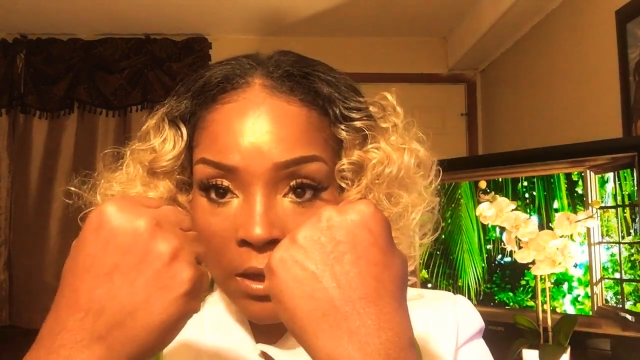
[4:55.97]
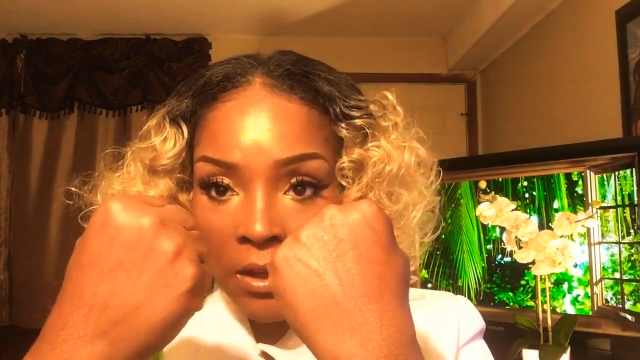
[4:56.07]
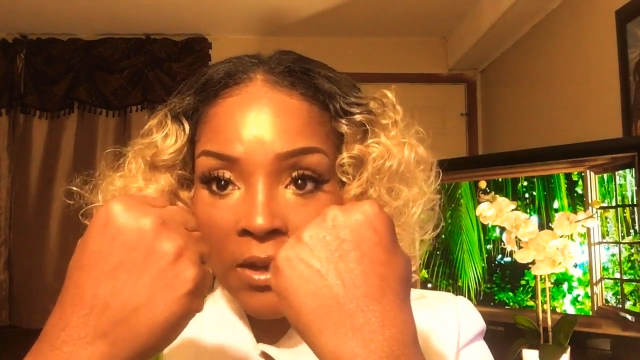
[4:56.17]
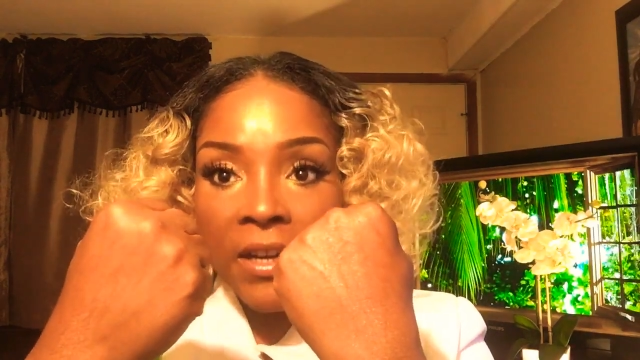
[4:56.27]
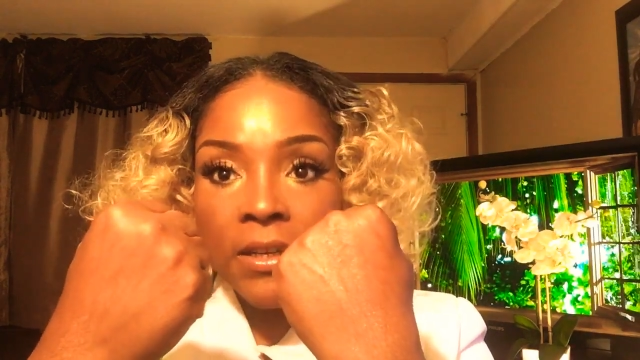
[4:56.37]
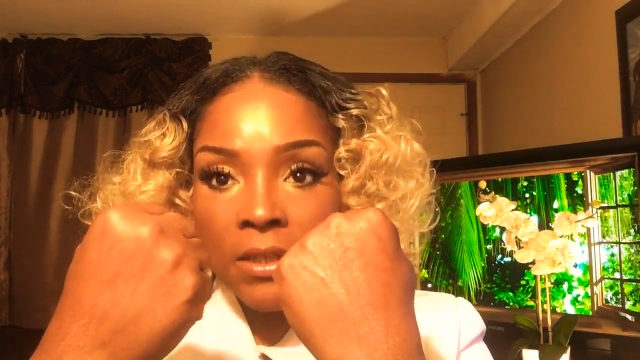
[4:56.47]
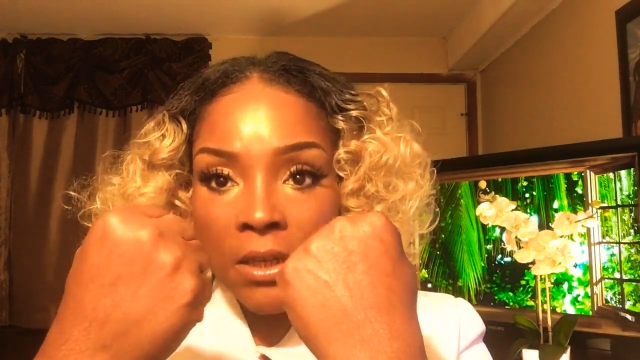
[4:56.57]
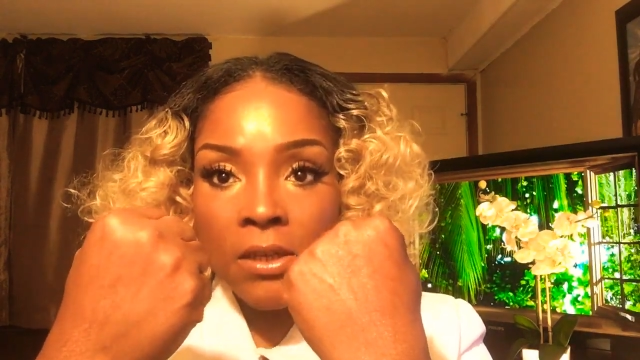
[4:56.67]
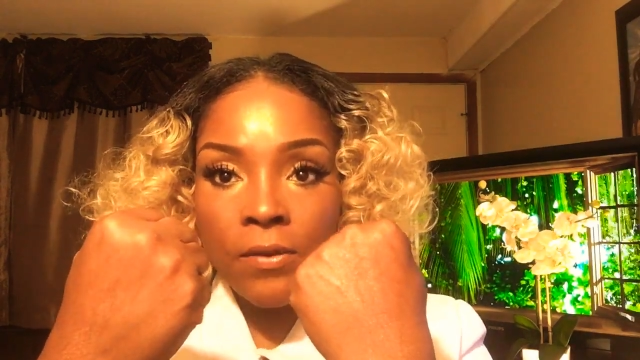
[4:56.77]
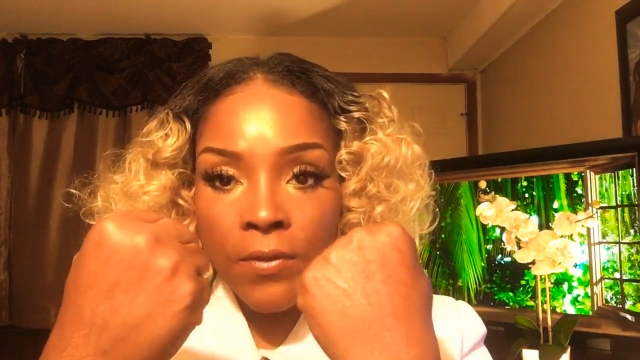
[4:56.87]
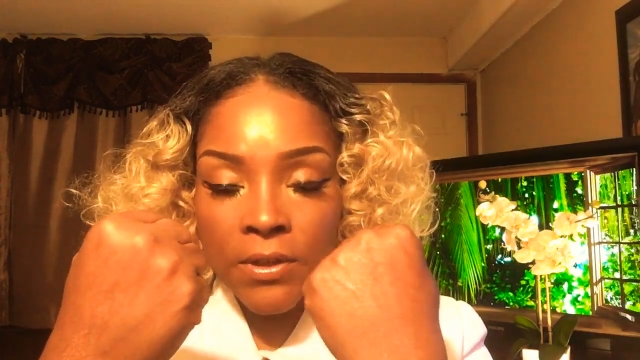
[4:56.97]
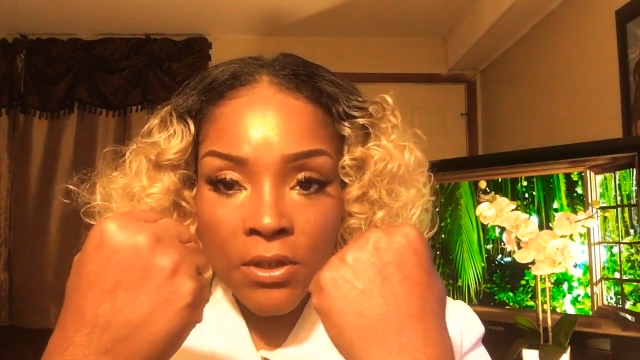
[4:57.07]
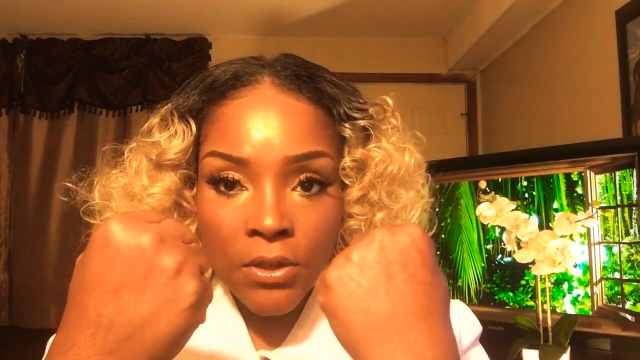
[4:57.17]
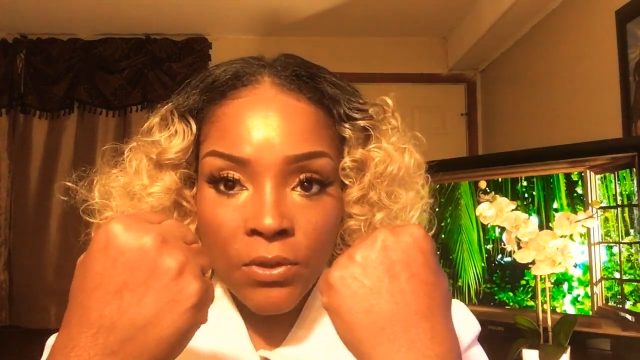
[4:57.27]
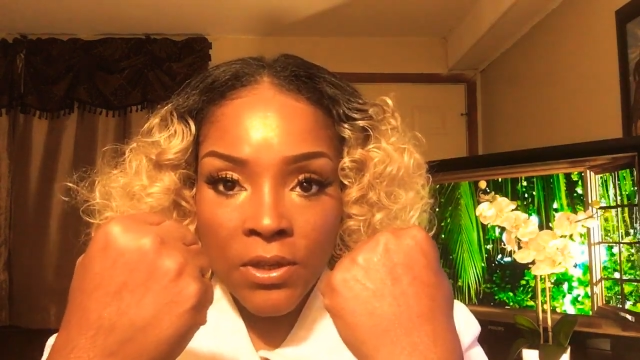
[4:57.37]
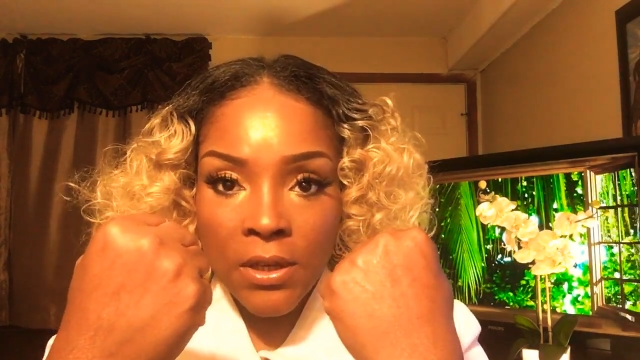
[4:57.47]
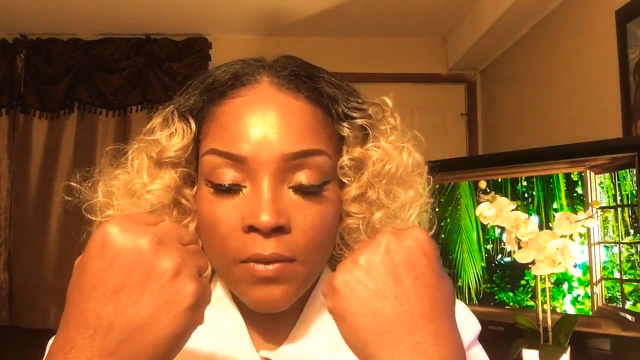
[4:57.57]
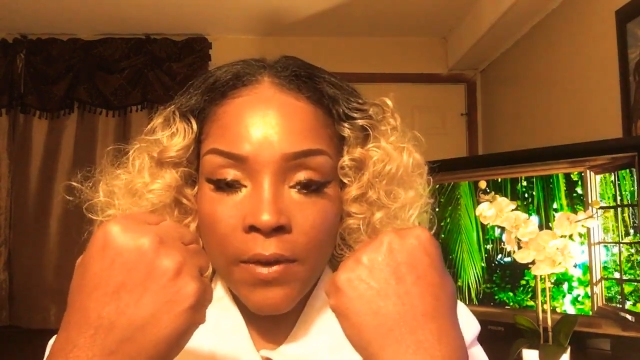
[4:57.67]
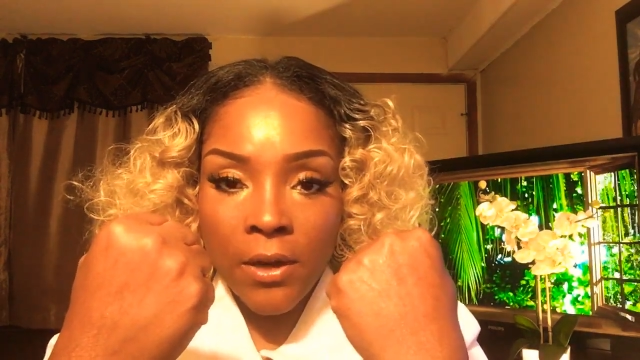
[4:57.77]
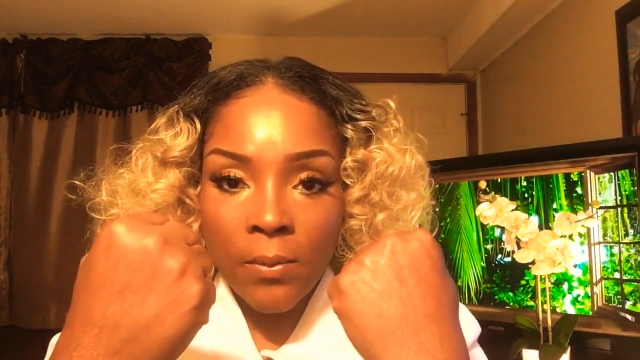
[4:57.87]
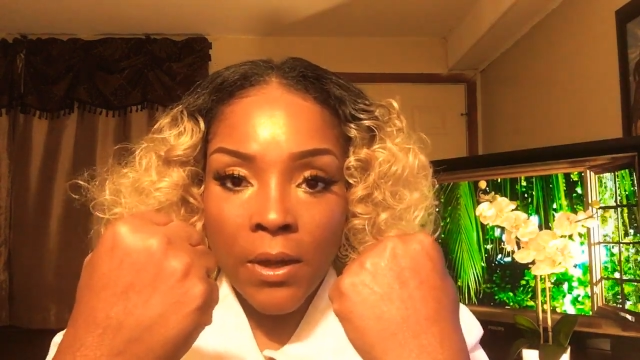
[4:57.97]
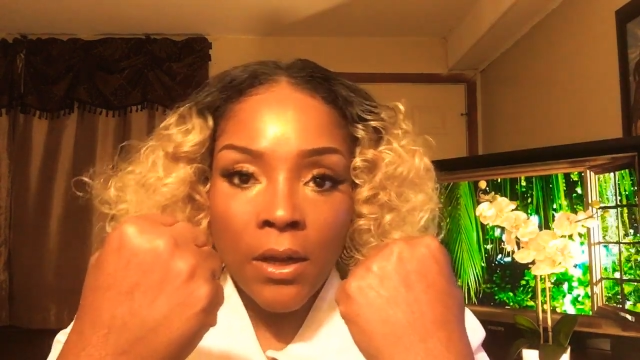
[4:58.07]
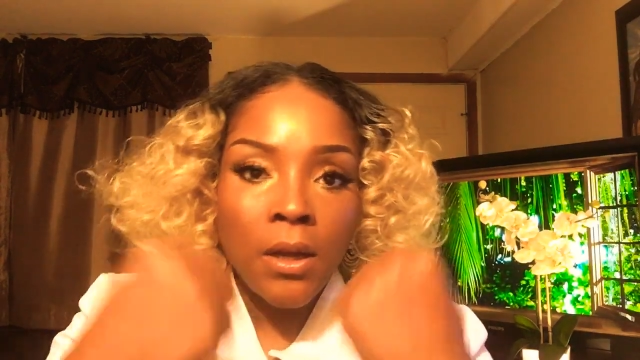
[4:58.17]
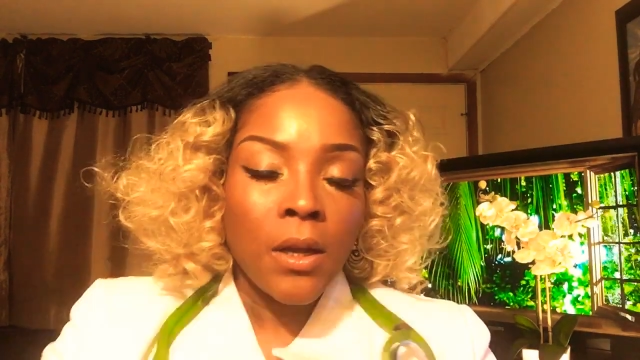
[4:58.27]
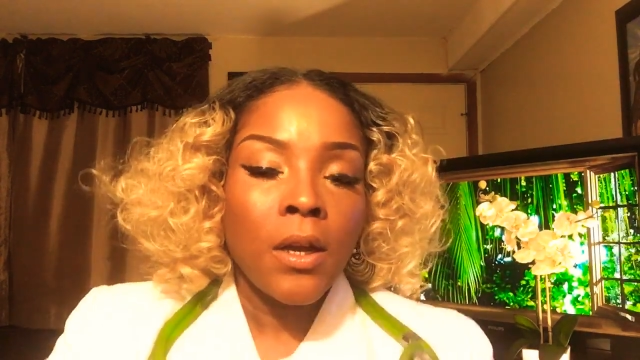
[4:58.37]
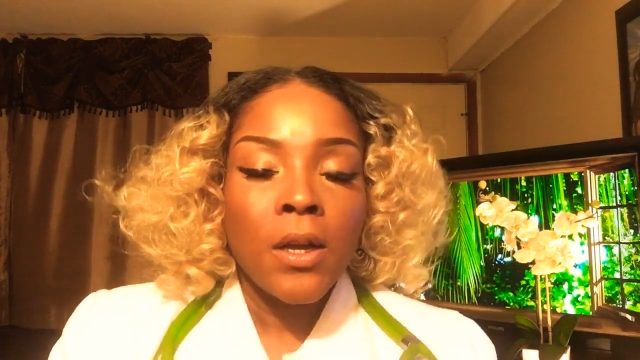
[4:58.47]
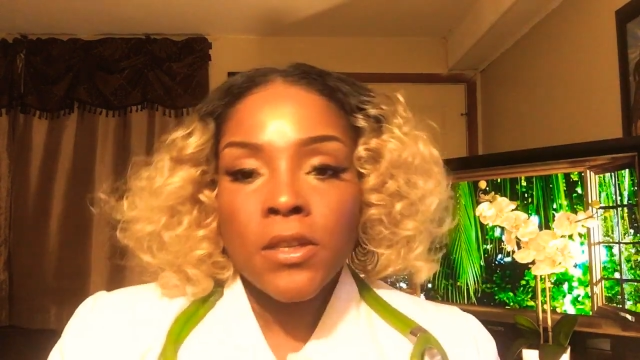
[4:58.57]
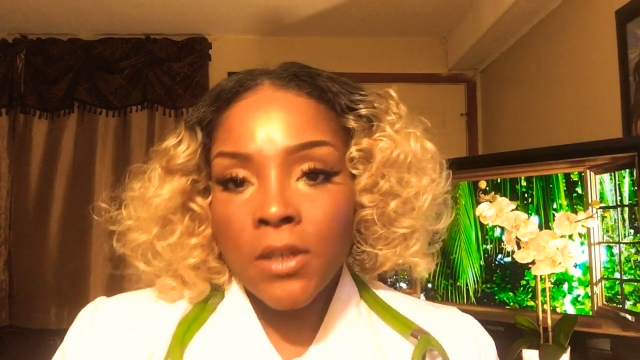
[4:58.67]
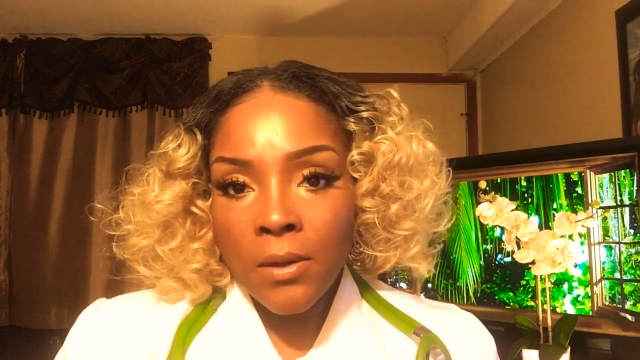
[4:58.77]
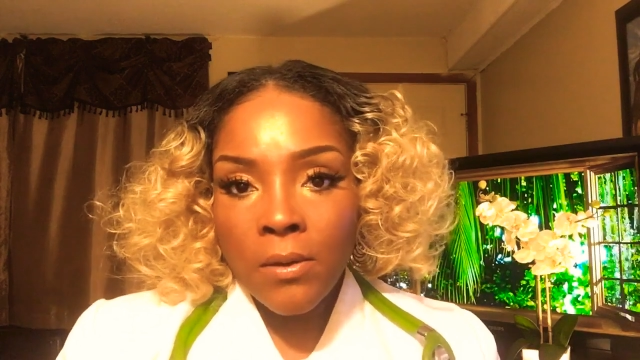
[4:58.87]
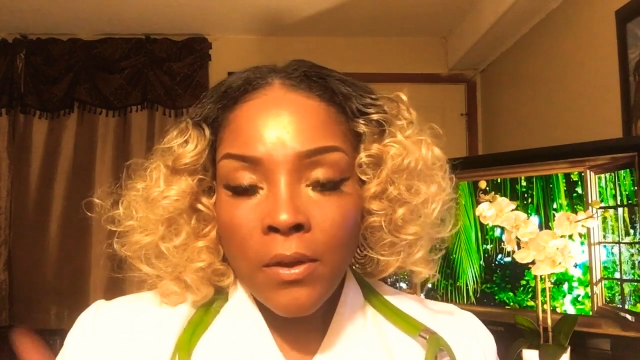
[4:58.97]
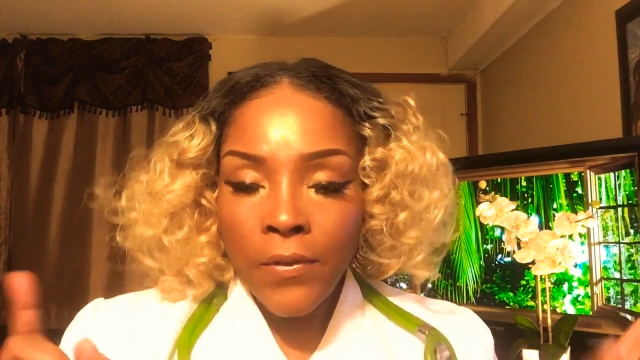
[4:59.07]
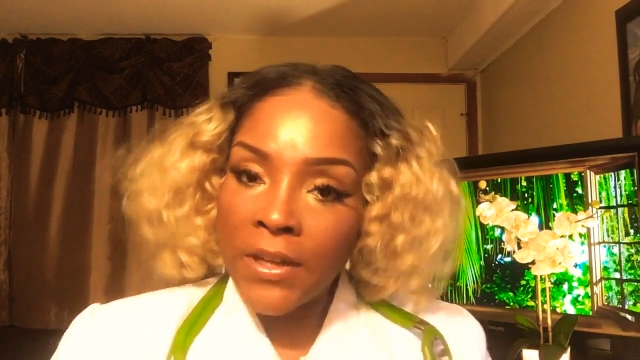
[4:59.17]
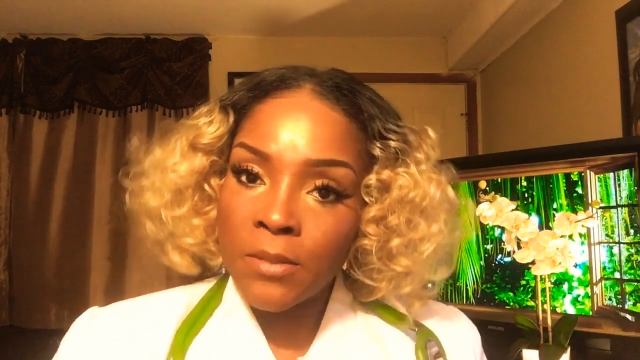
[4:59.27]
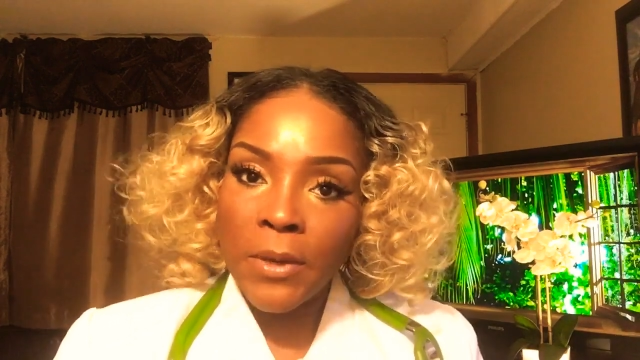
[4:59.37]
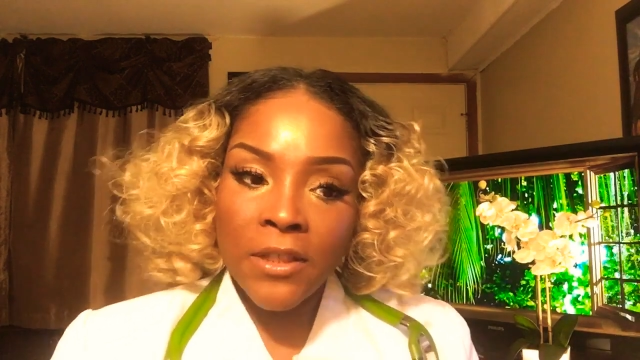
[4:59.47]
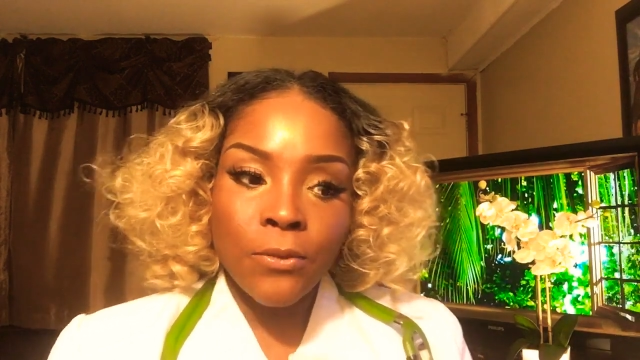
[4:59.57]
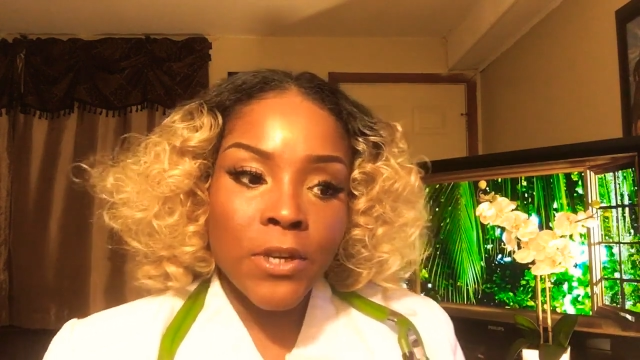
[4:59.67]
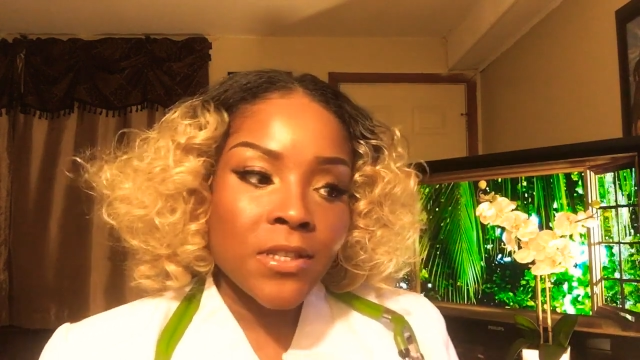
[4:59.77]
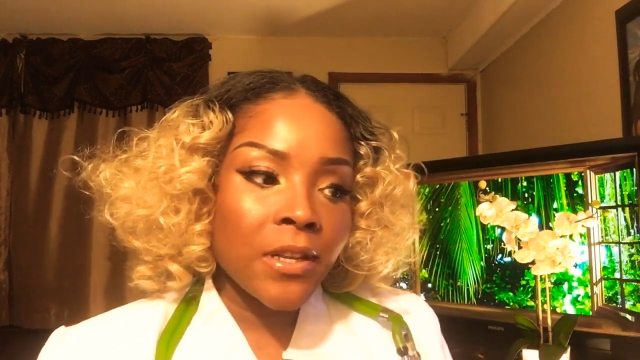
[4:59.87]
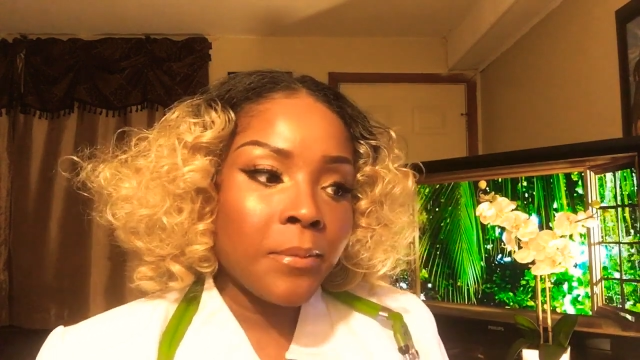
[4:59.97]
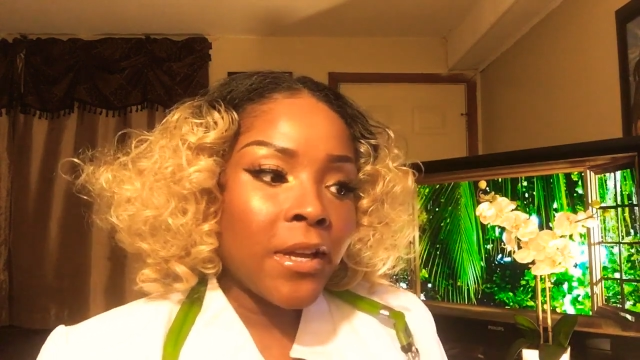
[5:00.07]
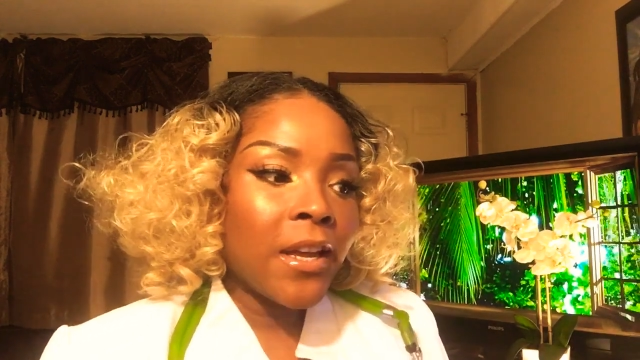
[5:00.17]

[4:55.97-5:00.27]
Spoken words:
You're gonna see a difference in your skin right away. So that's my 3-step.